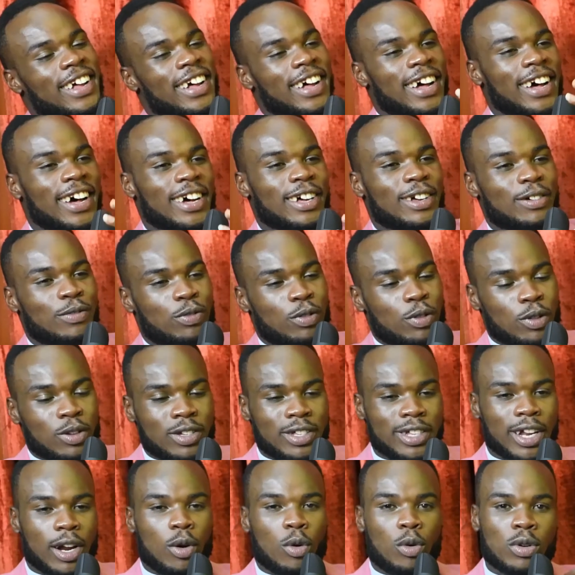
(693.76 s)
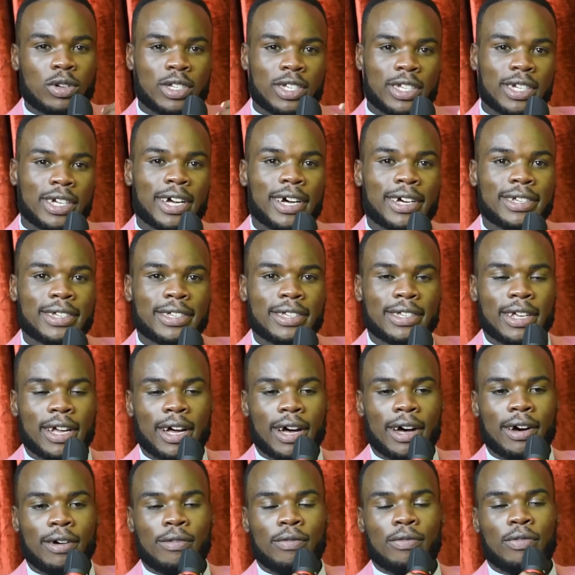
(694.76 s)
For those that are watching us
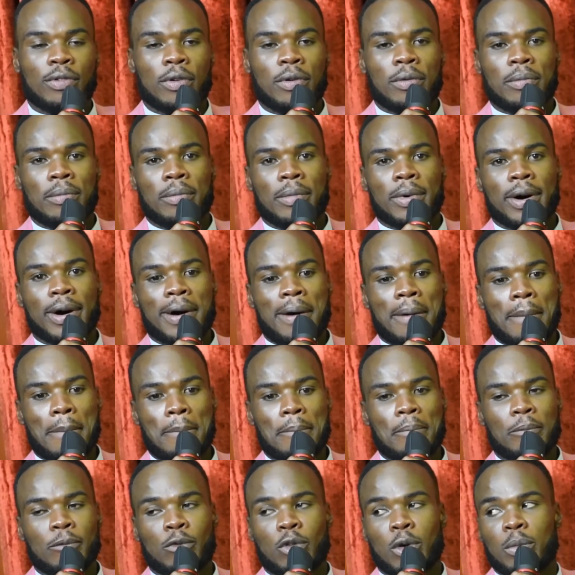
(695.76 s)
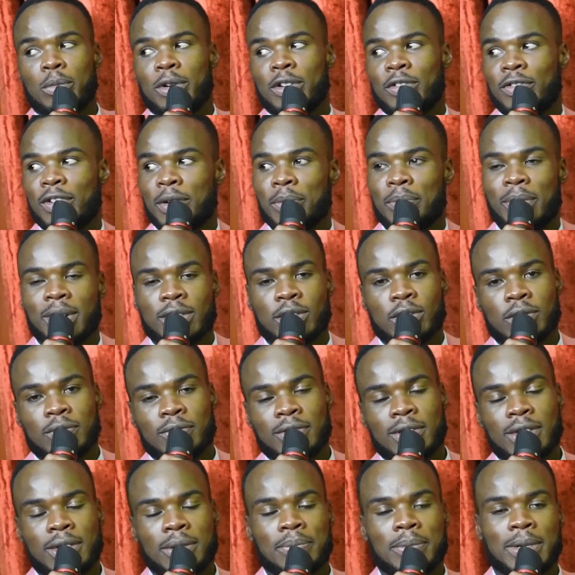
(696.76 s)
from different parts of
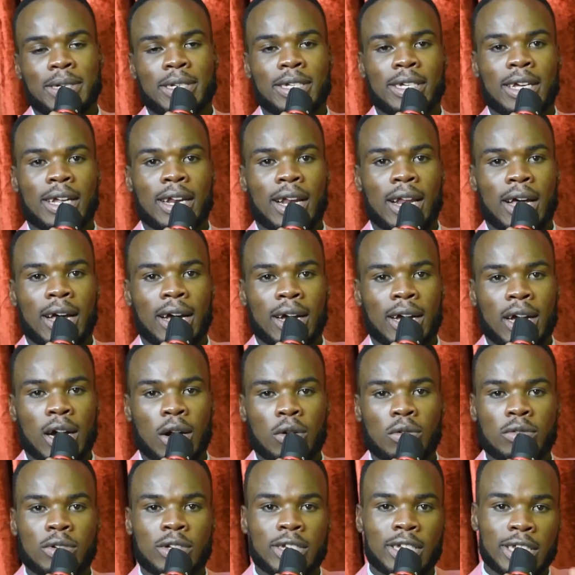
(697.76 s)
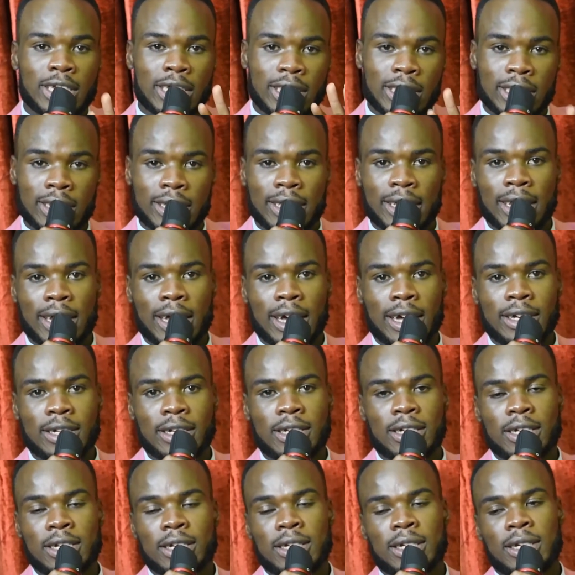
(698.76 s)
this particular county and the
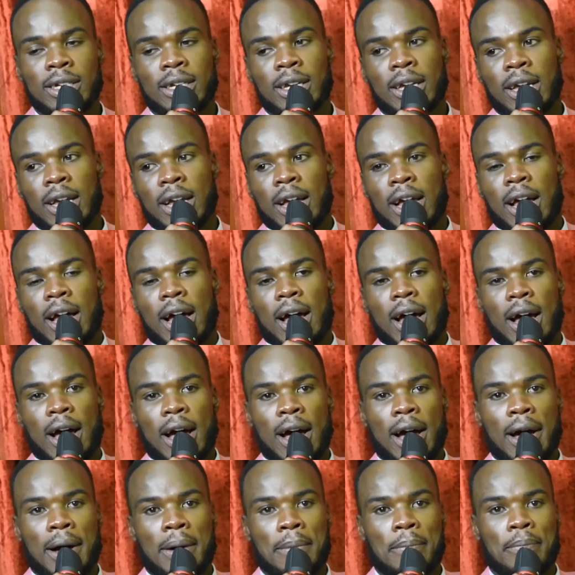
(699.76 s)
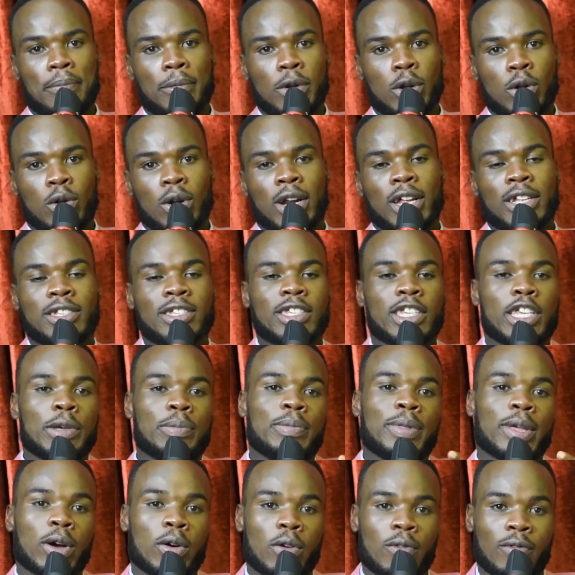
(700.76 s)
country, you know, let's
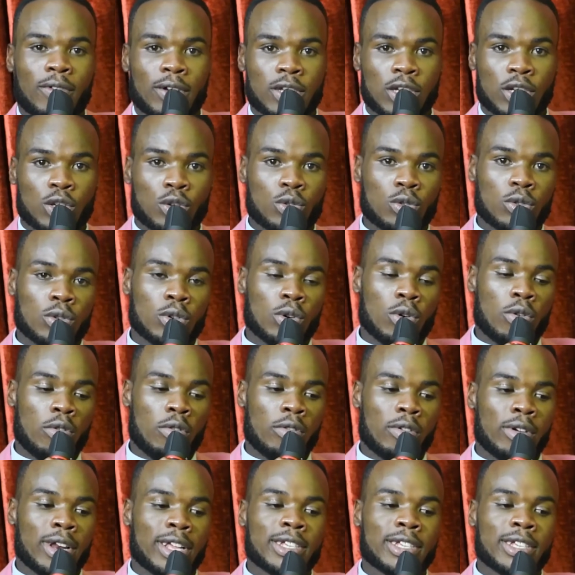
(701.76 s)
keep the conversation going.